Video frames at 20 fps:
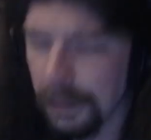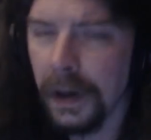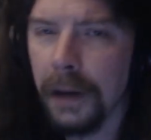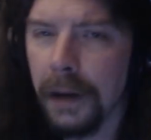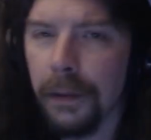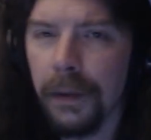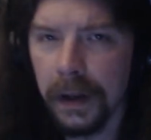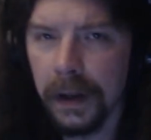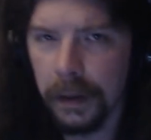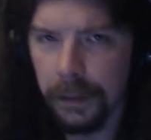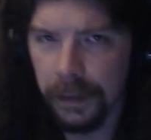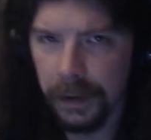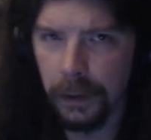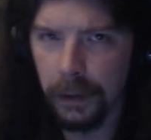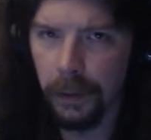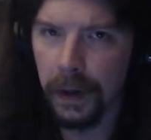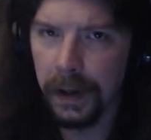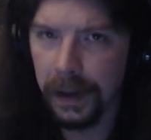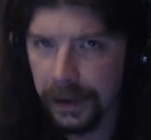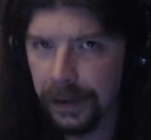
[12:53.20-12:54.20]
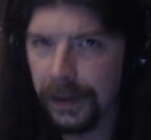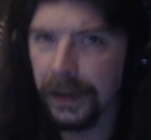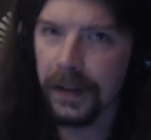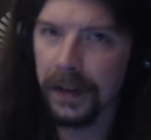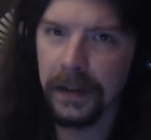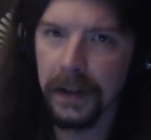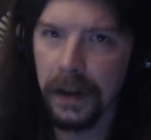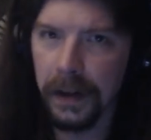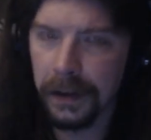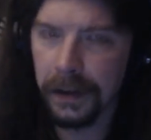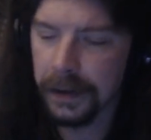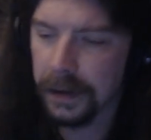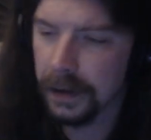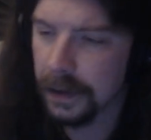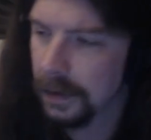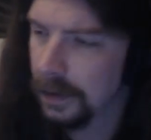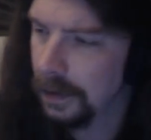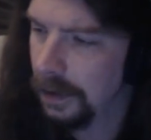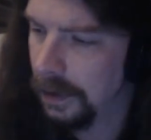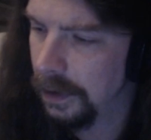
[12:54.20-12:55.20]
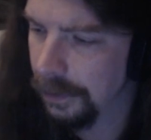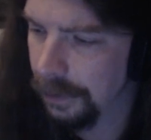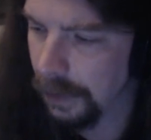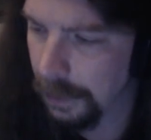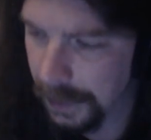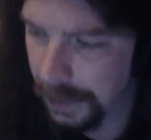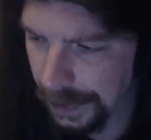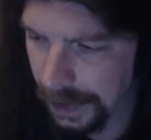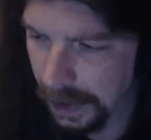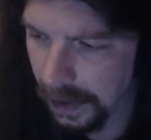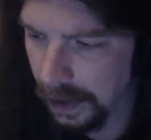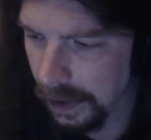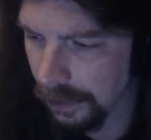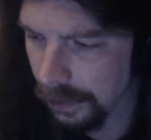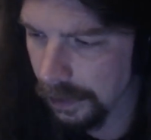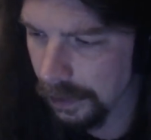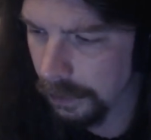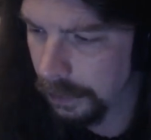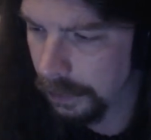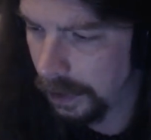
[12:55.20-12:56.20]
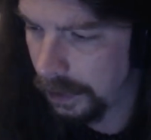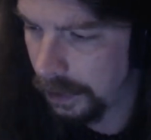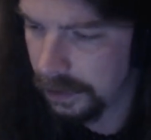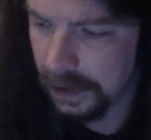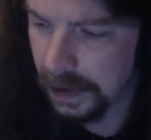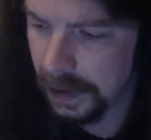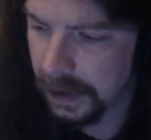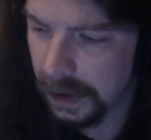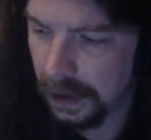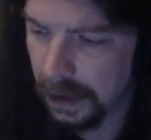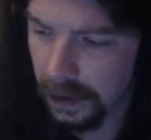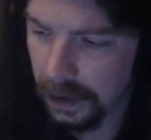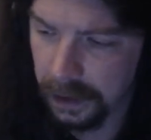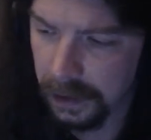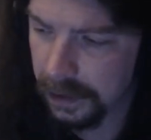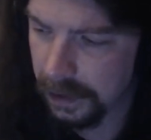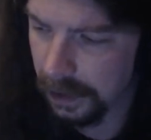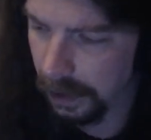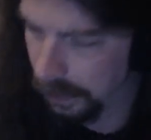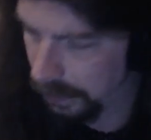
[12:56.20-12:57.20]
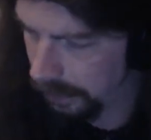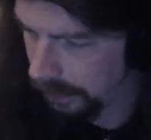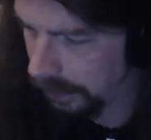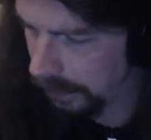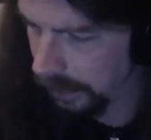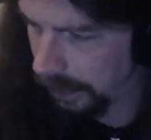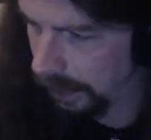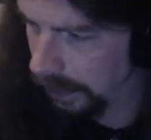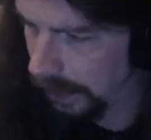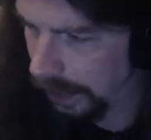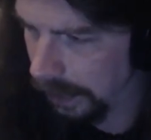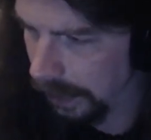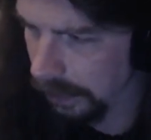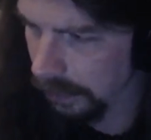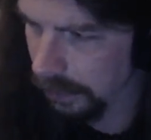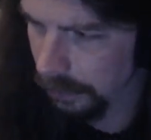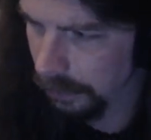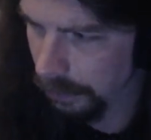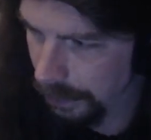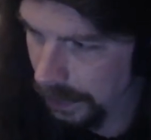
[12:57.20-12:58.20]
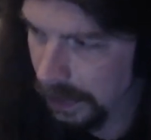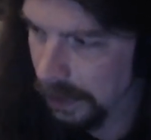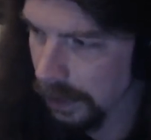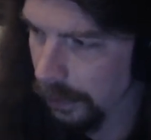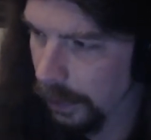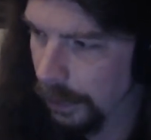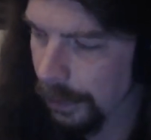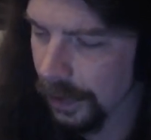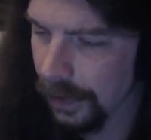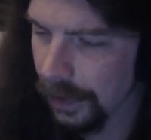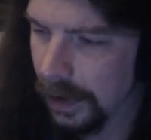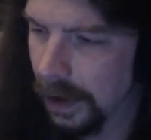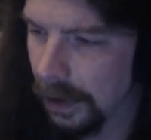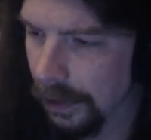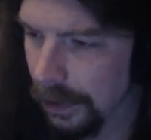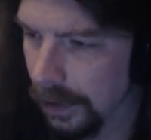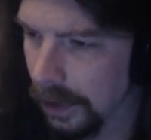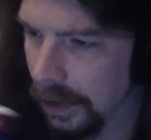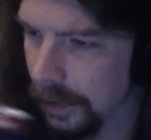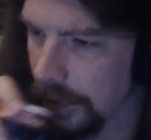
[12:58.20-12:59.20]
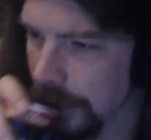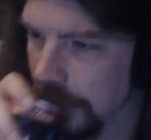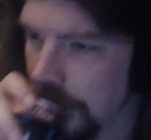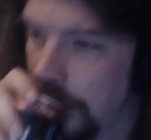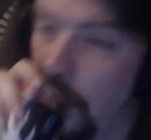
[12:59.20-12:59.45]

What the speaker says: when it comes to what is the sales if I'm in that area. But it's not that, like I said, it's not that I can't be in a women's area. I just,